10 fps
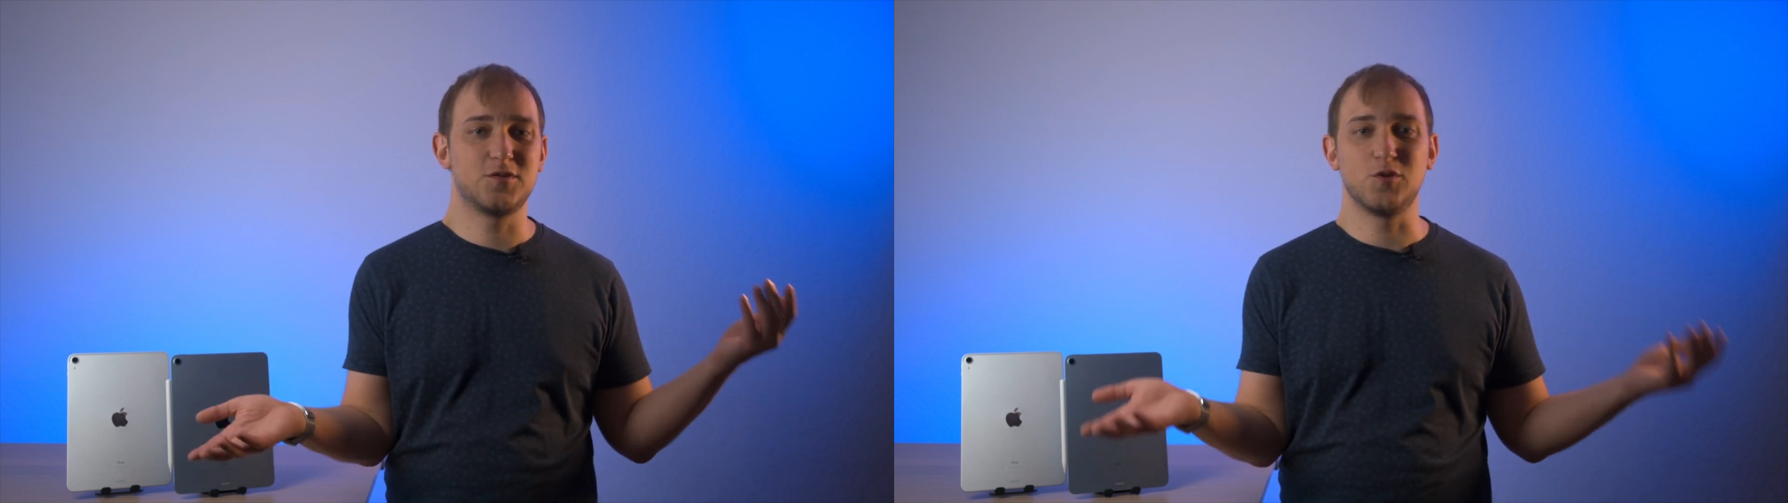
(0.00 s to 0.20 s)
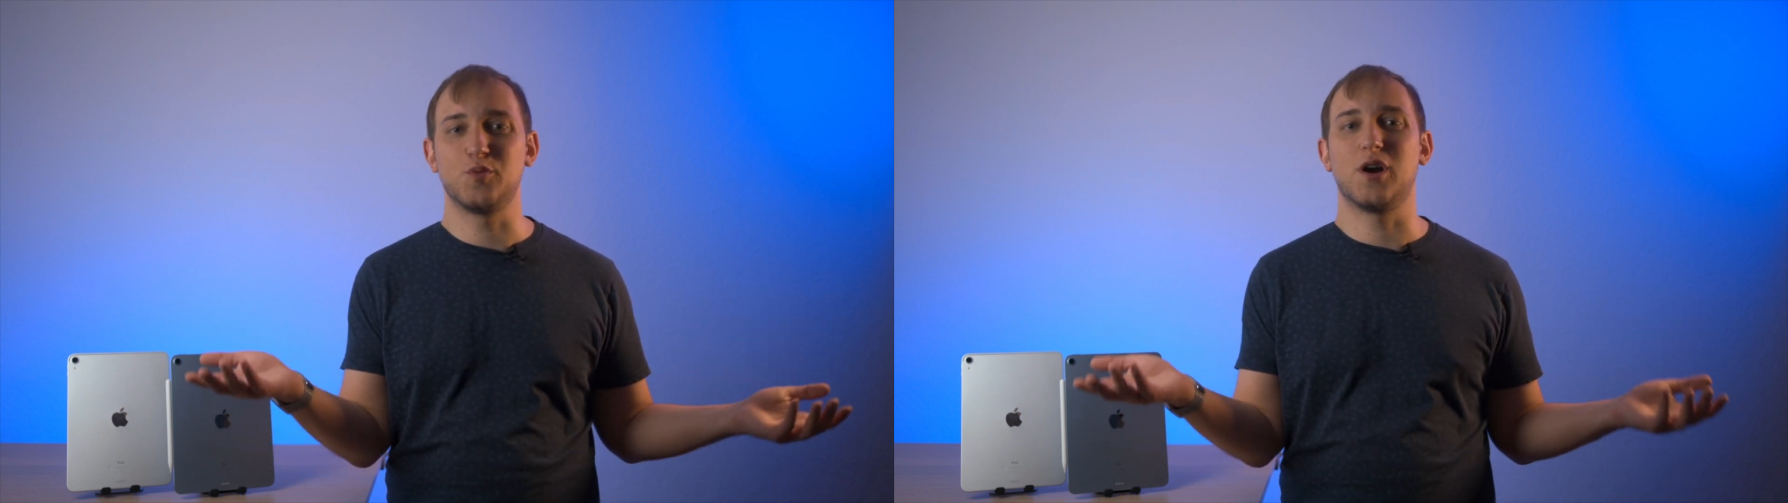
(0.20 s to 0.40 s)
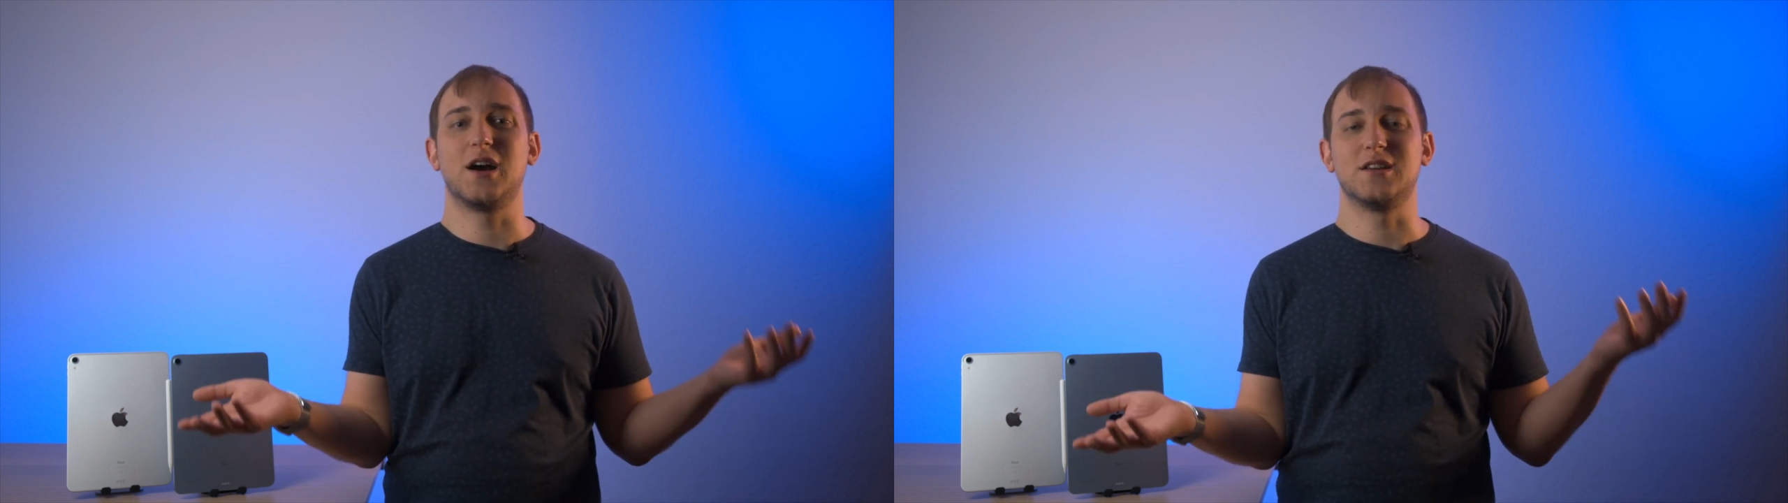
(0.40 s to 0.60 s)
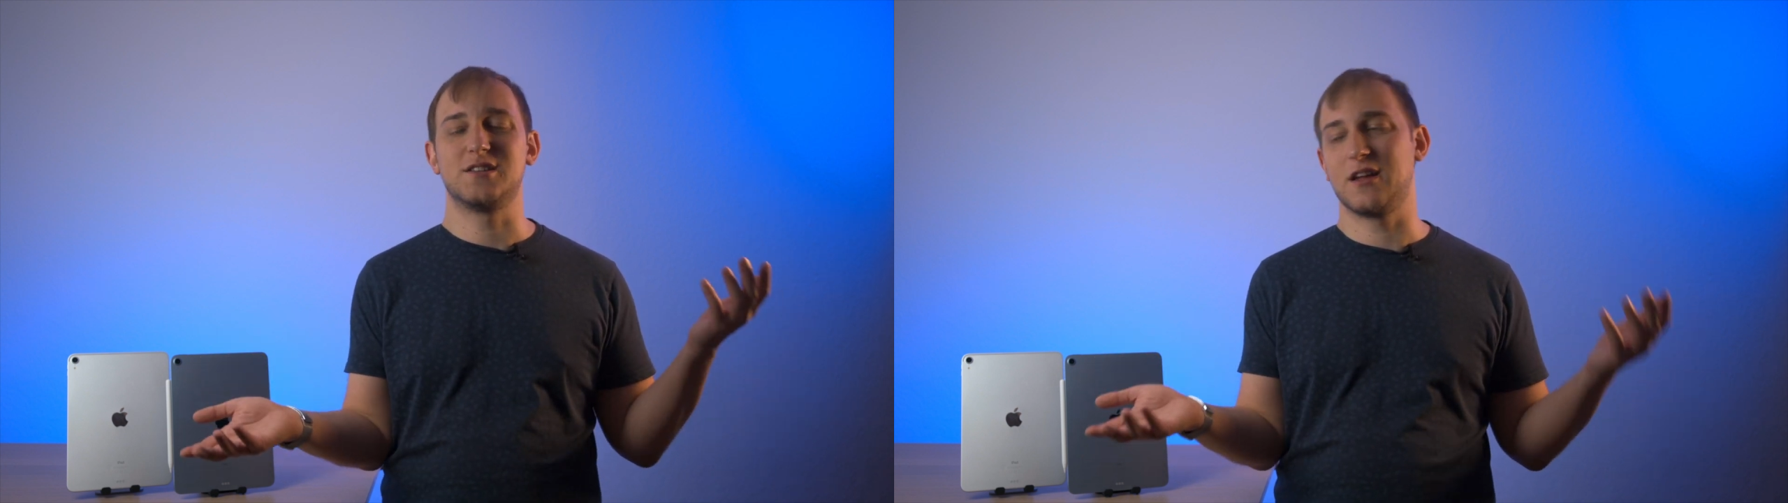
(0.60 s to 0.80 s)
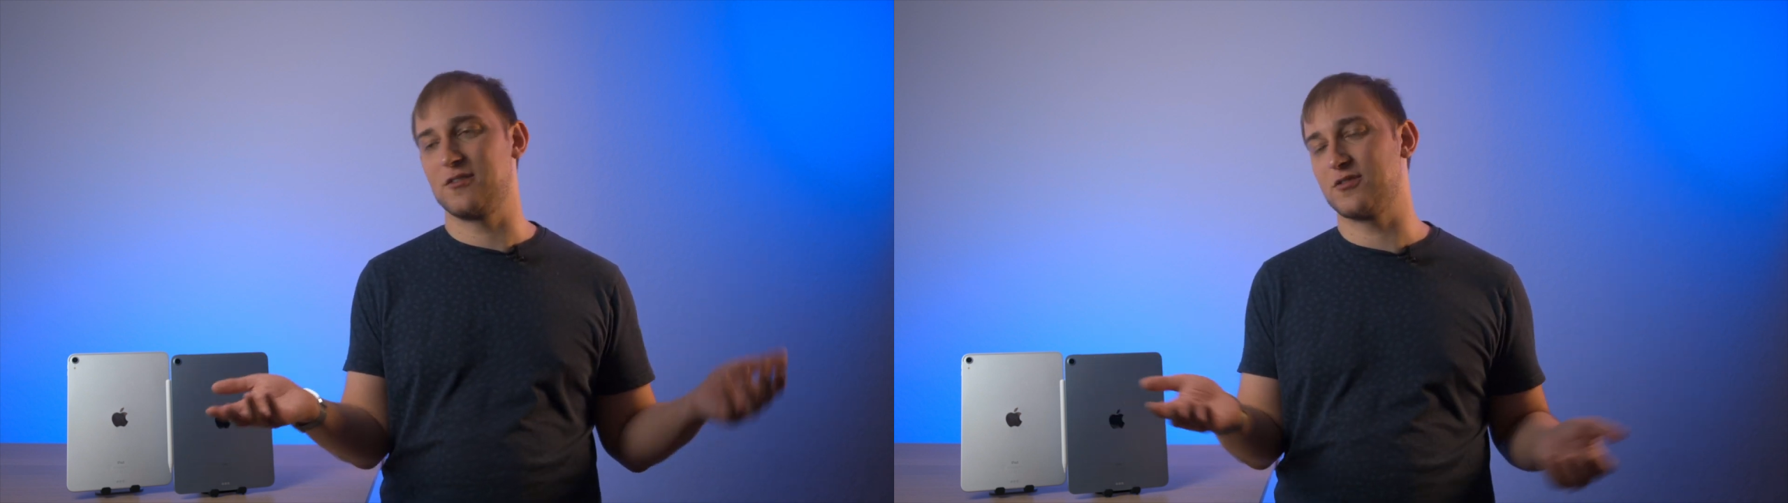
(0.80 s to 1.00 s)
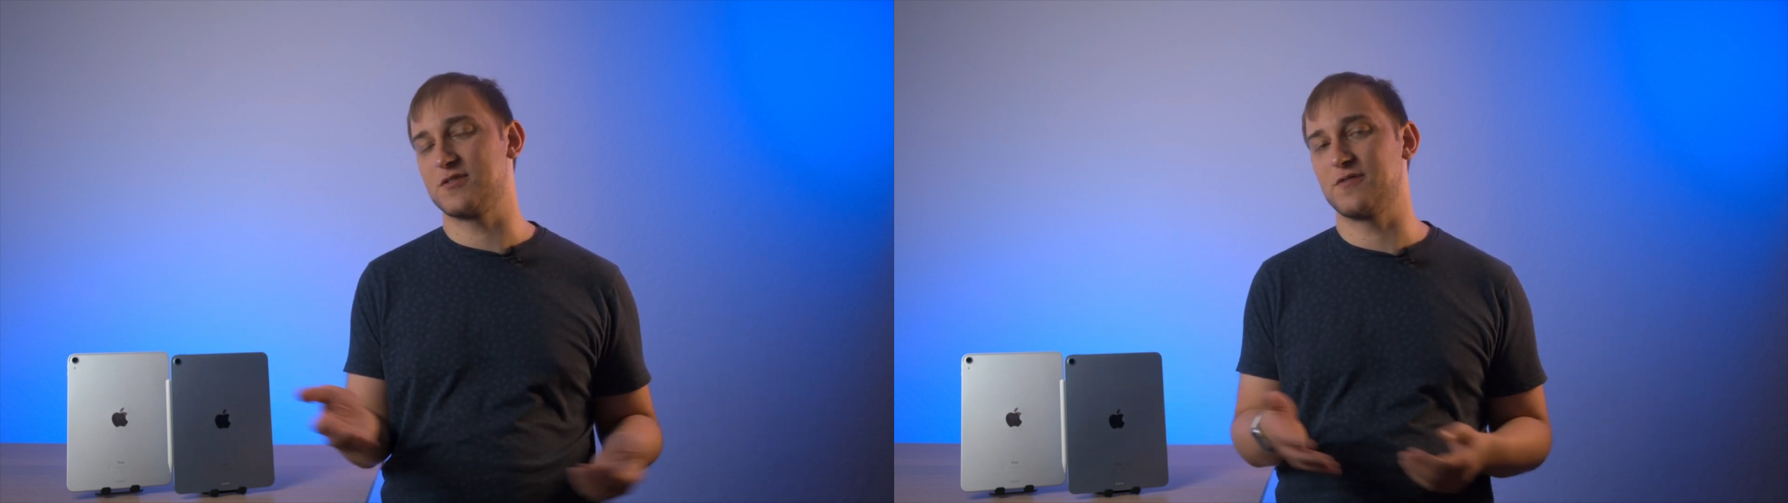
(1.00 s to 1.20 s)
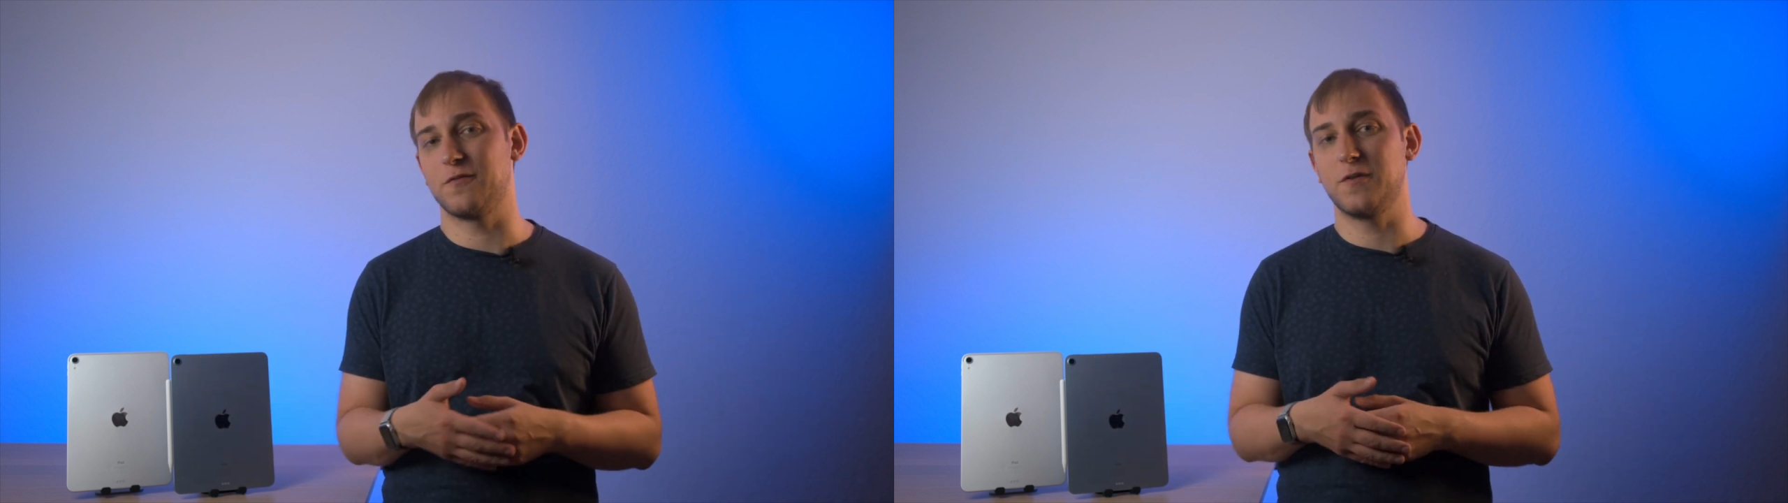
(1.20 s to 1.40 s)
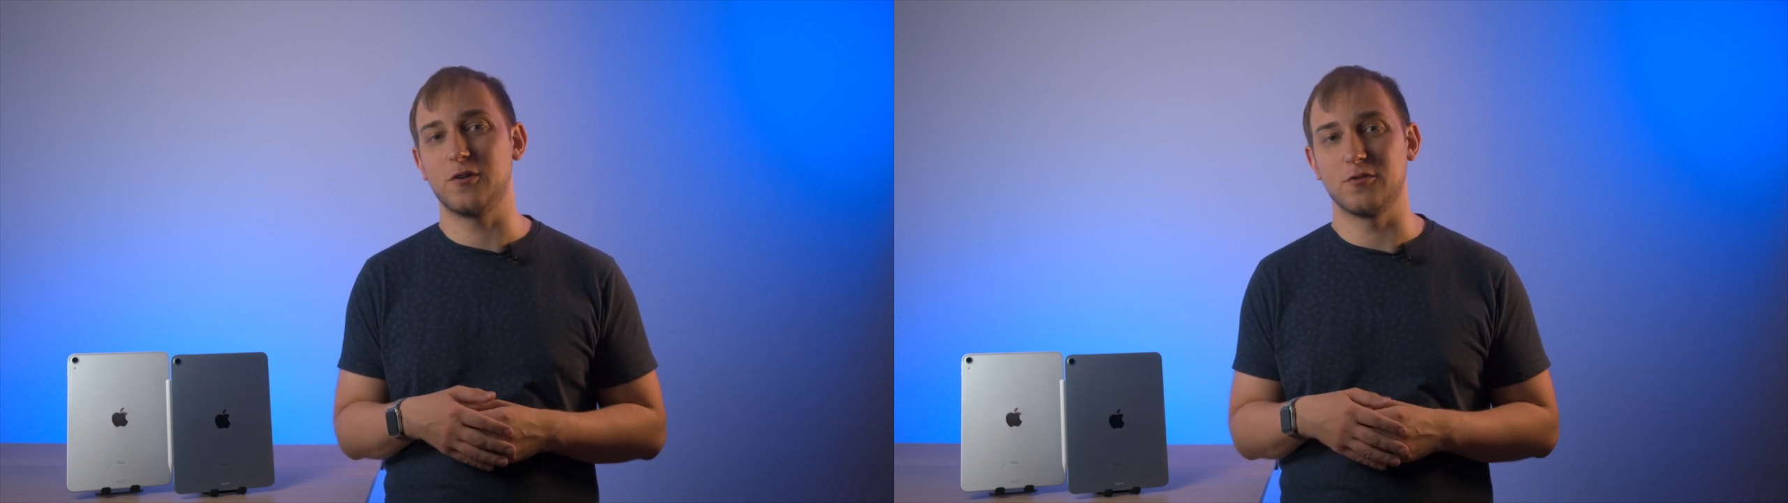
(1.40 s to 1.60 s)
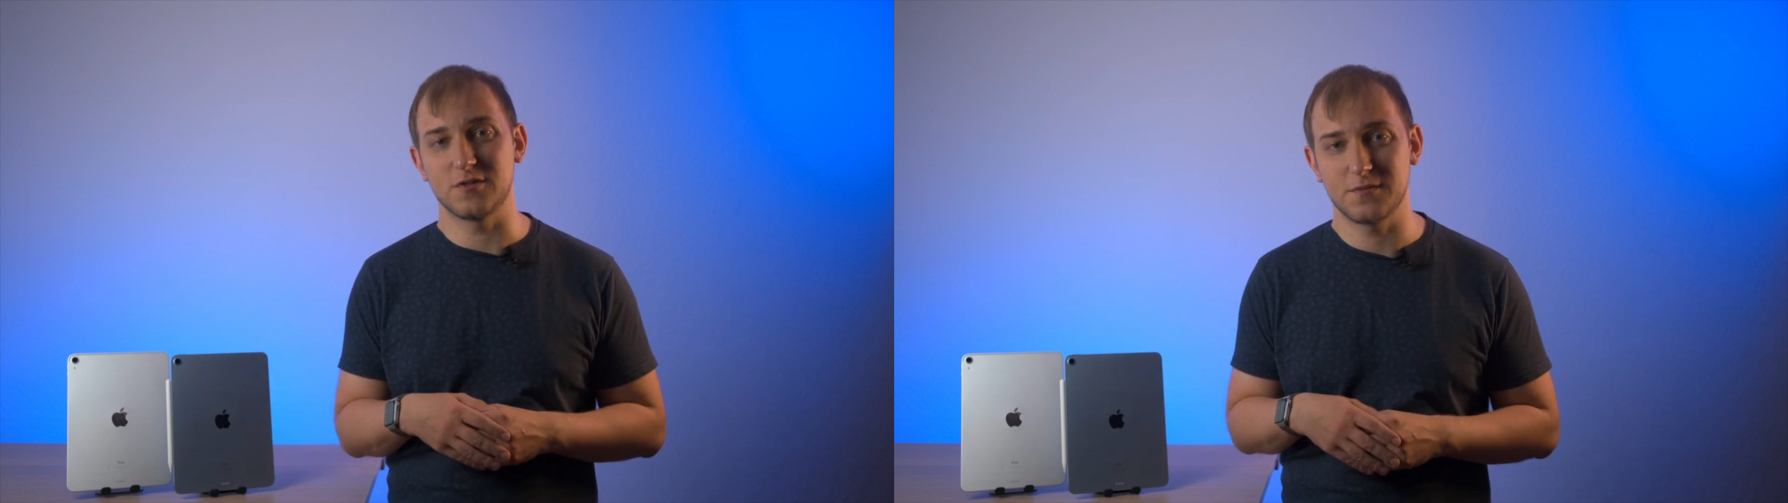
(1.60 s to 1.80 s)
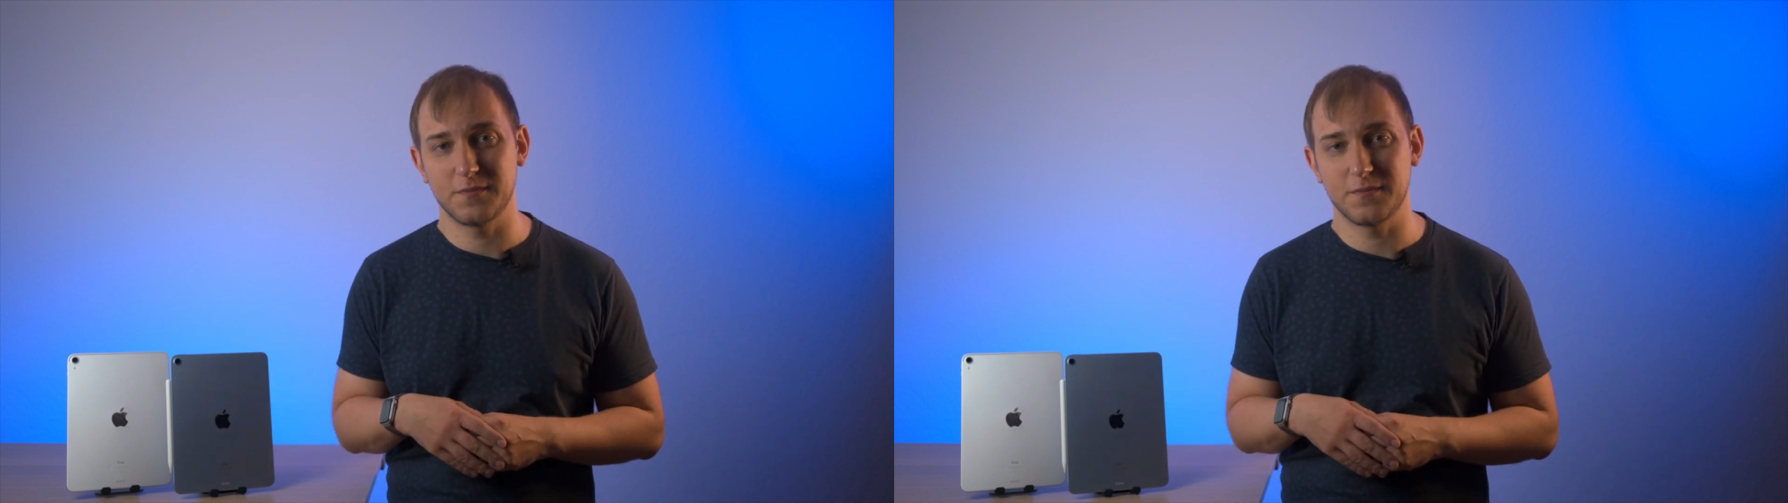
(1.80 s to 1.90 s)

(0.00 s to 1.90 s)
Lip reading: super high standards for photos.